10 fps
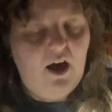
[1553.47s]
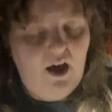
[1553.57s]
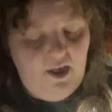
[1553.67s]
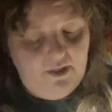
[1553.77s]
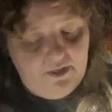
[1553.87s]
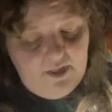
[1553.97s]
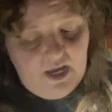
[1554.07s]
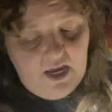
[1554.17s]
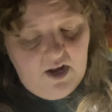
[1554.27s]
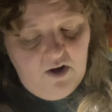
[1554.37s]
I'll
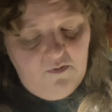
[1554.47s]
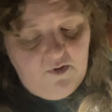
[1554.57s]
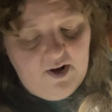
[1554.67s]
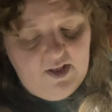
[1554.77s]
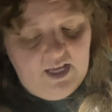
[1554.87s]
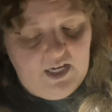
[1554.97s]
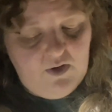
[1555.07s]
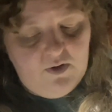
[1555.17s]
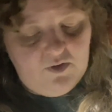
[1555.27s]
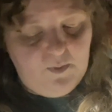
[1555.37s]
think it over and let you
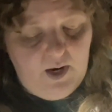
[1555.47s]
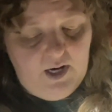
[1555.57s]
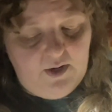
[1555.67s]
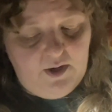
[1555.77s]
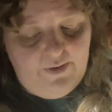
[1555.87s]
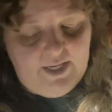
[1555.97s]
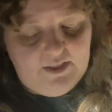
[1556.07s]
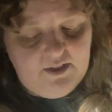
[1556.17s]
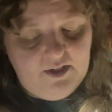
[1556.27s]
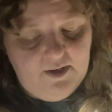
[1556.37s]
know tomorrow, you
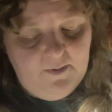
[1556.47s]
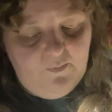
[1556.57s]
answer.